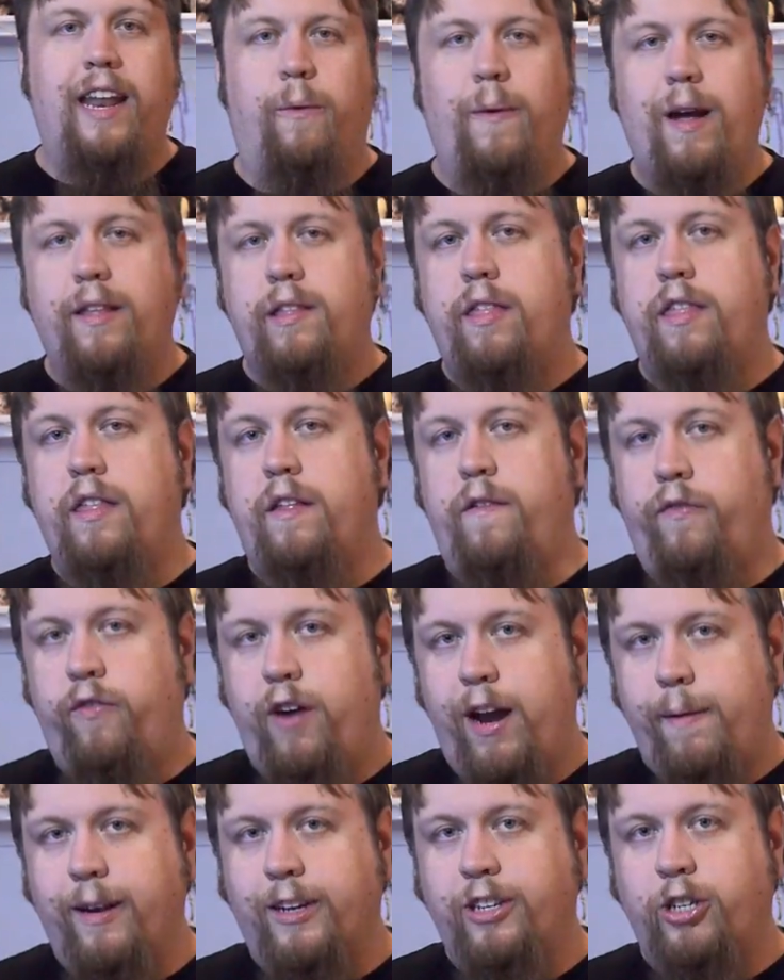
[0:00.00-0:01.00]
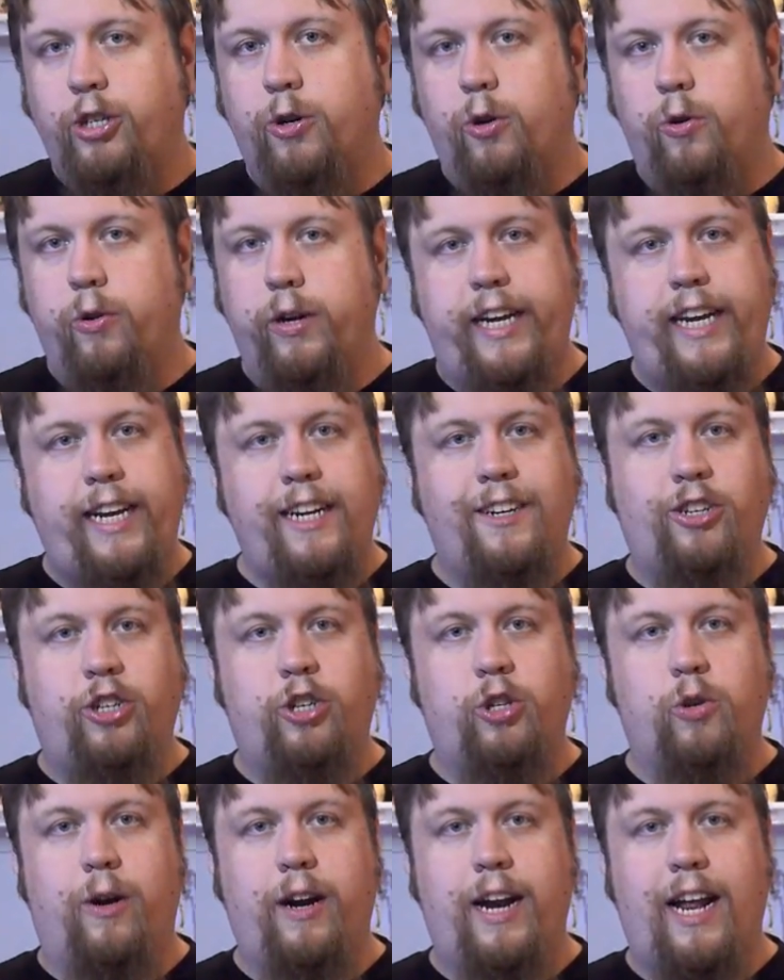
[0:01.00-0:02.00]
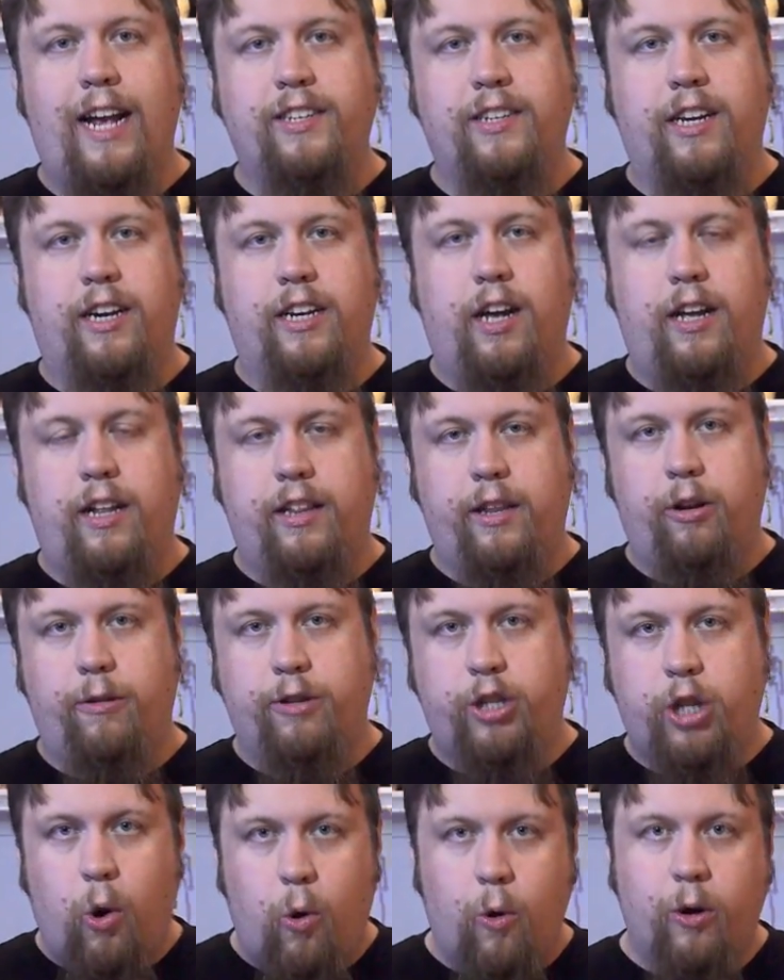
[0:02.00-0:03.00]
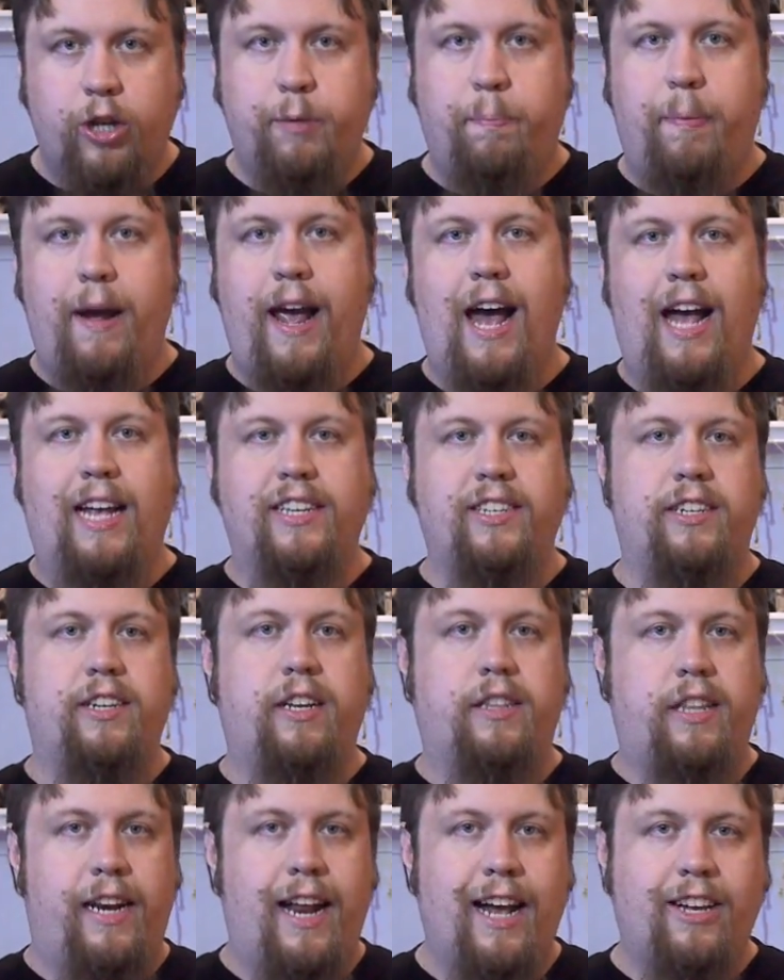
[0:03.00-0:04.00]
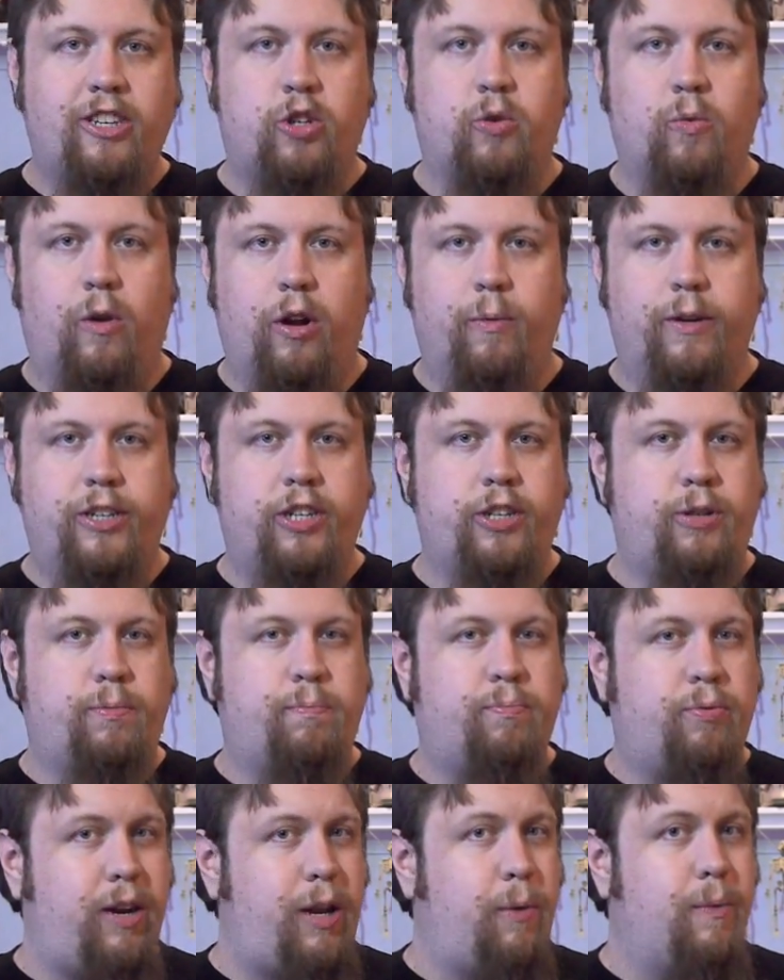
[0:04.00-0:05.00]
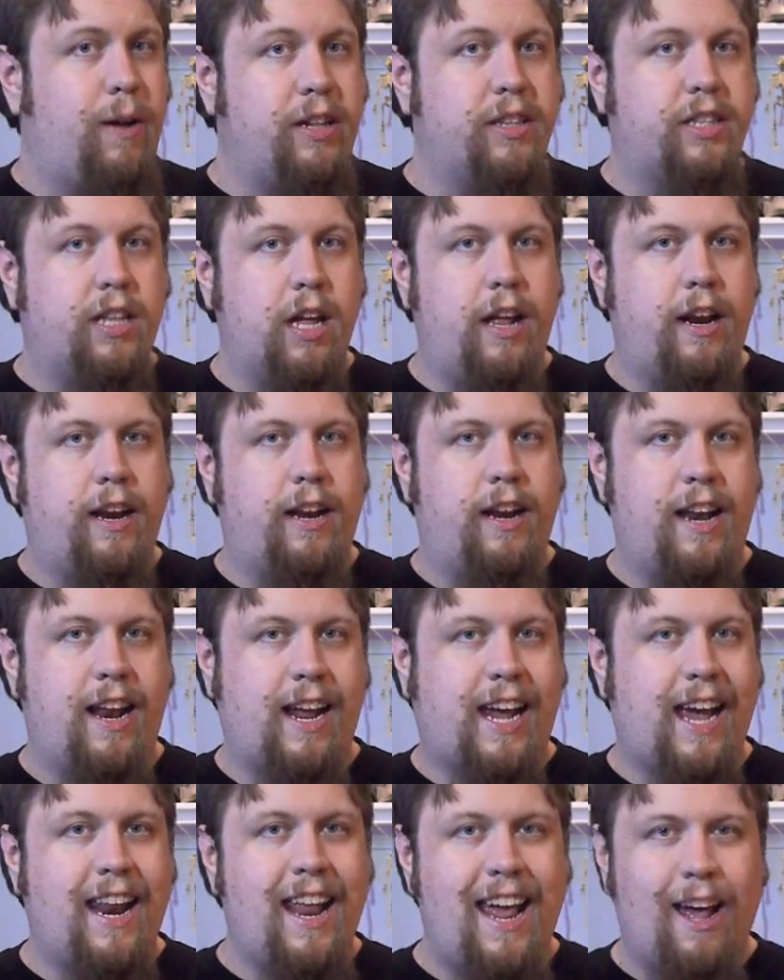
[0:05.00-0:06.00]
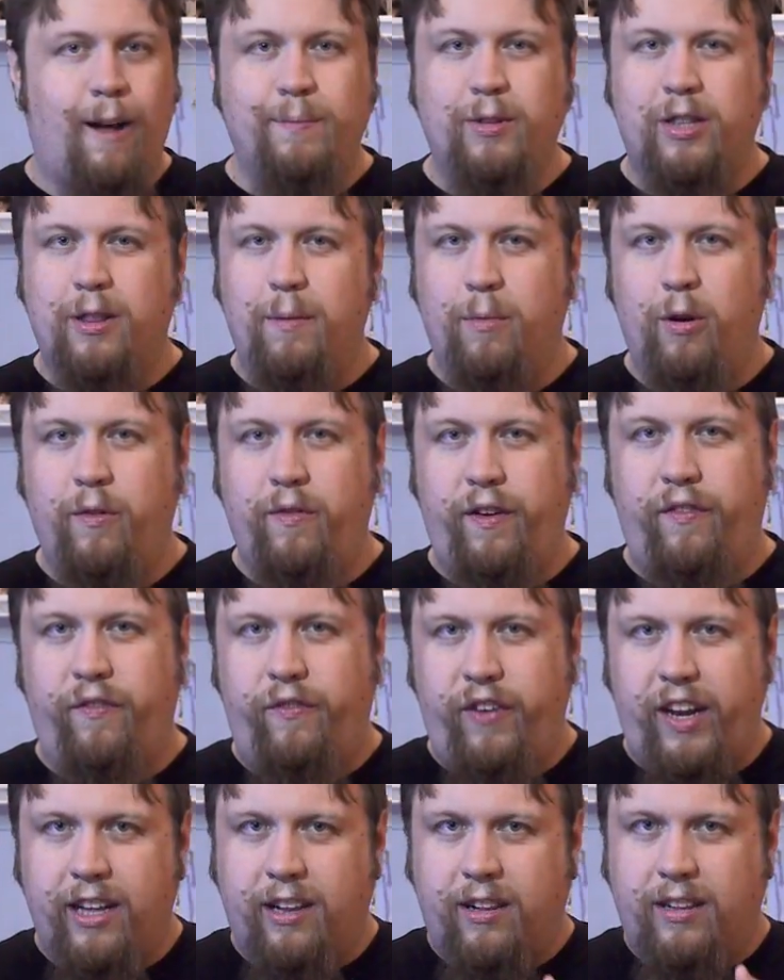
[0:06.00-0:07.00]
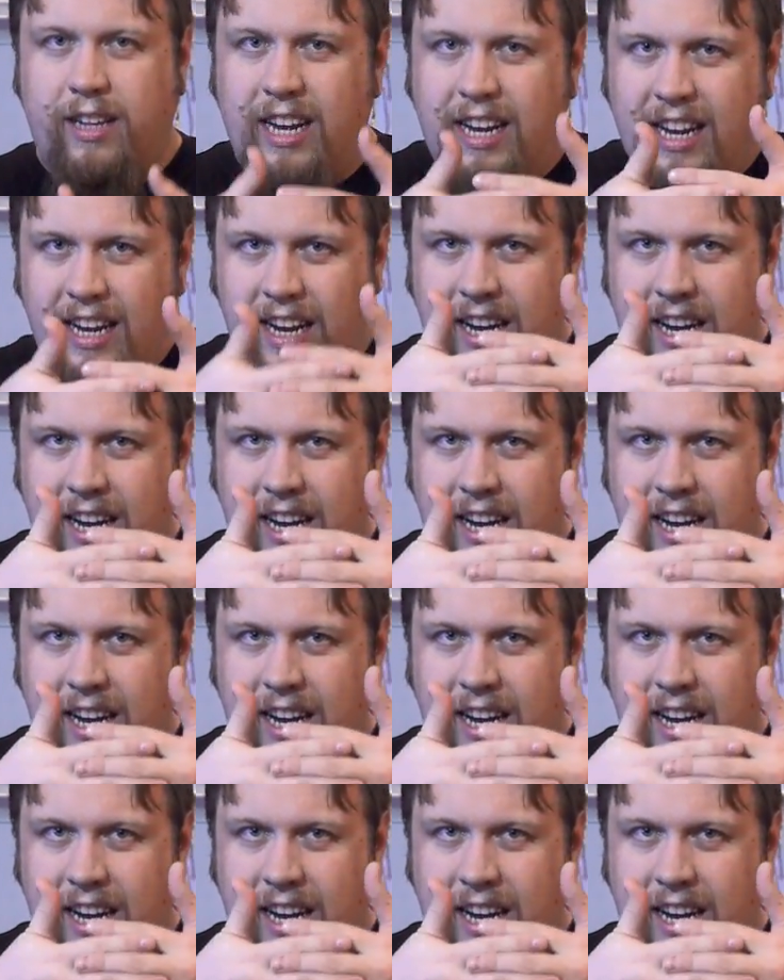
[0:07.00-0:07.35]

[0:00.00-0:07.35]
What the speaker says: Now, rather than a framing story, each short has a little torch pass into the next one, which is pretty well done and kind of helps the movie feel